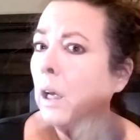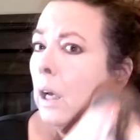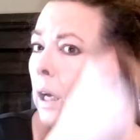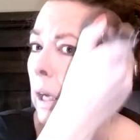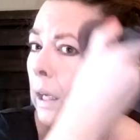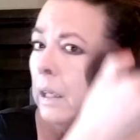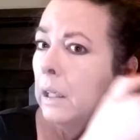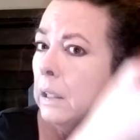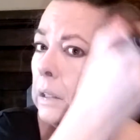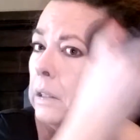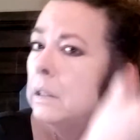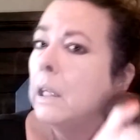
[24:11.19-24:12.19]

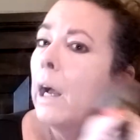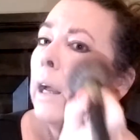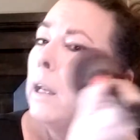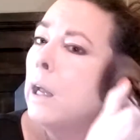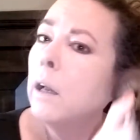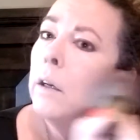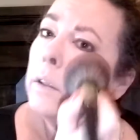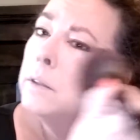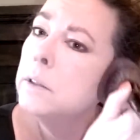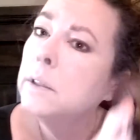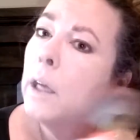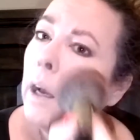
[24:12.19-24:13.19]
night out on
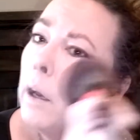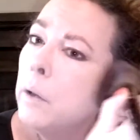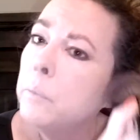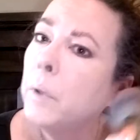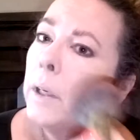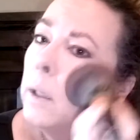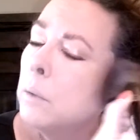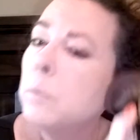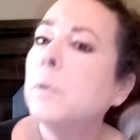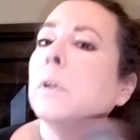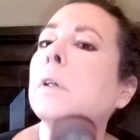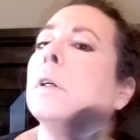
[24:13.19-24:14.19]
the town makeup
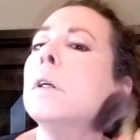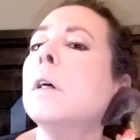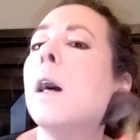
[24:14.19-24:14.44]
look,